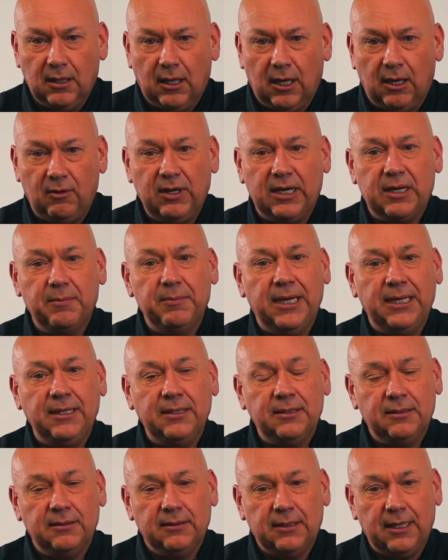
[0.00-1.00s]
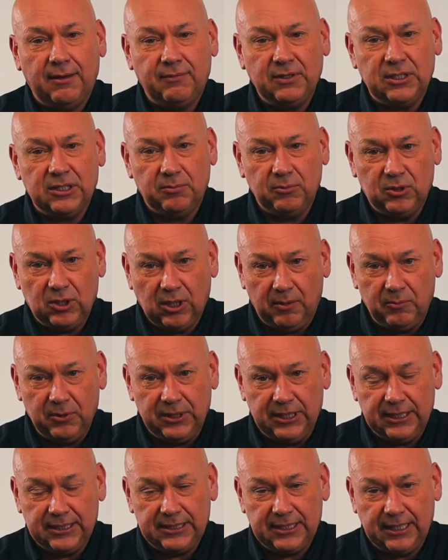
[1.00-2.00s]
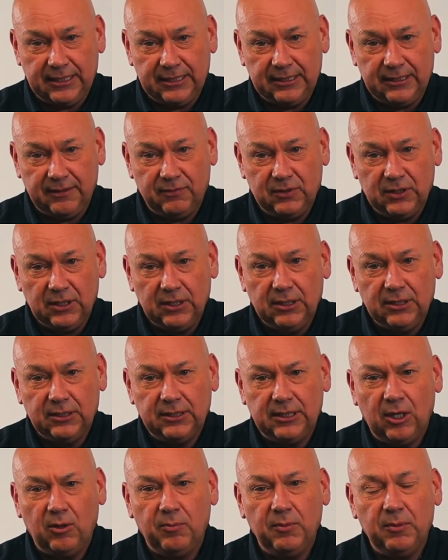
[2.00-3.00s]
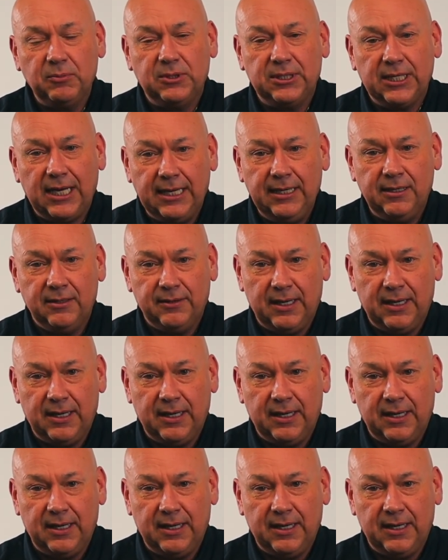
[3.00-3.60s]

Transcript: I recommend having some time with the executives to help them tailor